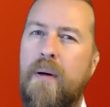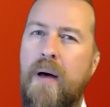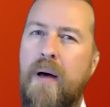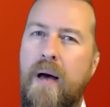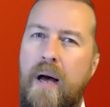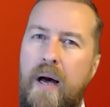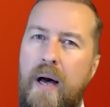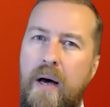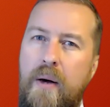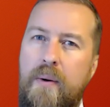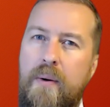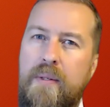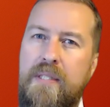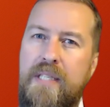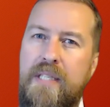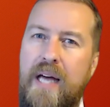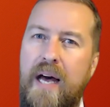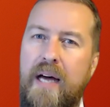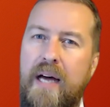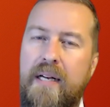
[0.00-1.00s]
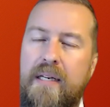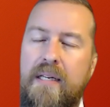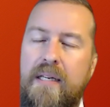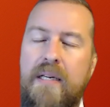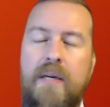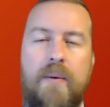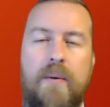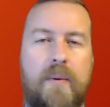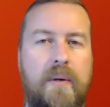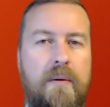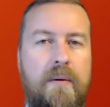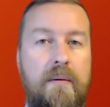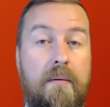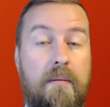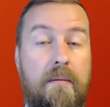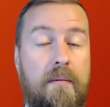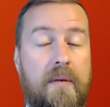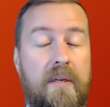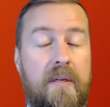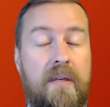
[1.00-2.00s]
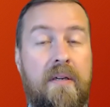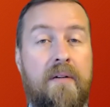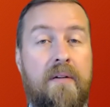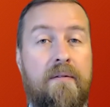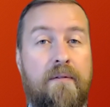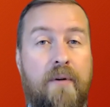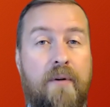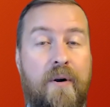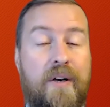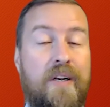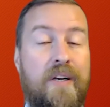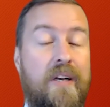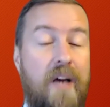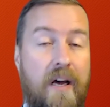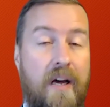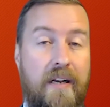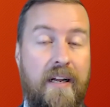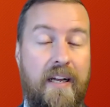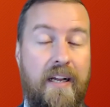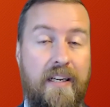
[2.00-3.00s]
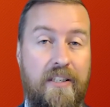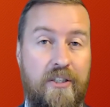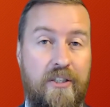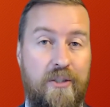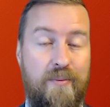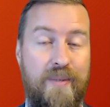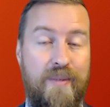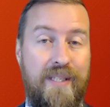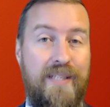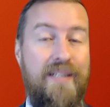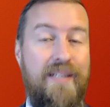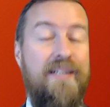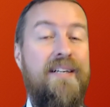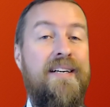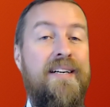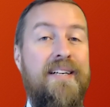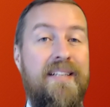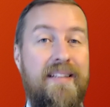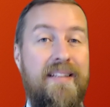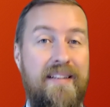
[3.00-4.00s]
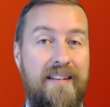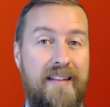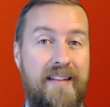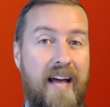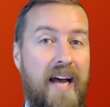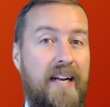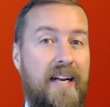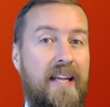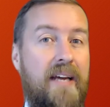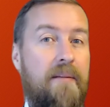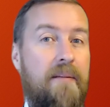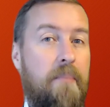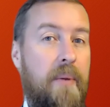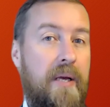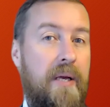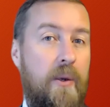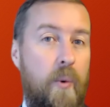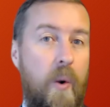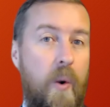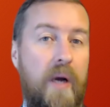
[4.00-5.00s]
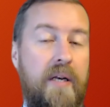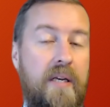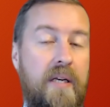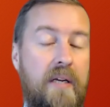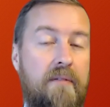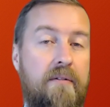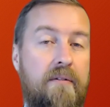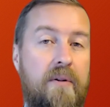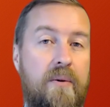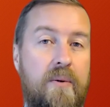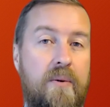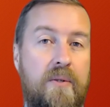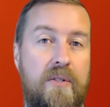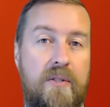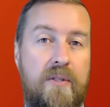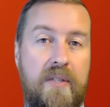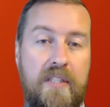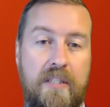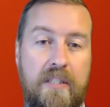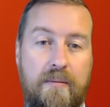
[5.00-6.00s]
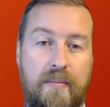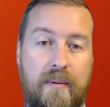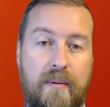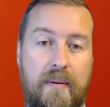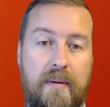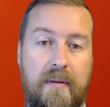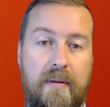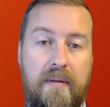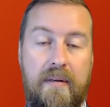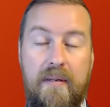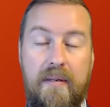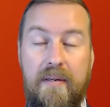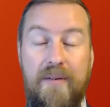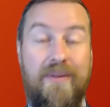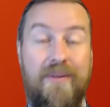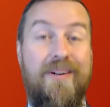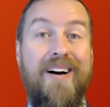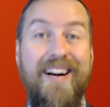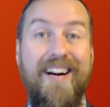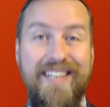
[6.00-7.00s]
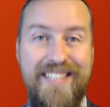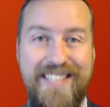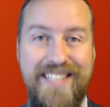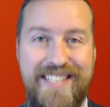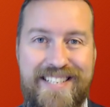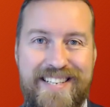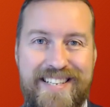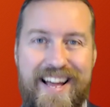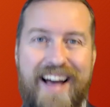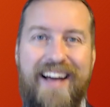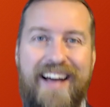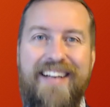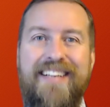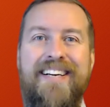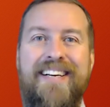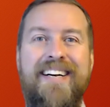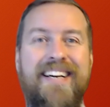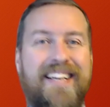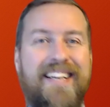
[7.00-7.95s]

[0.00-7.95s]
How is that? Well, for a non-English speaker, that could be quite difficult to or understand.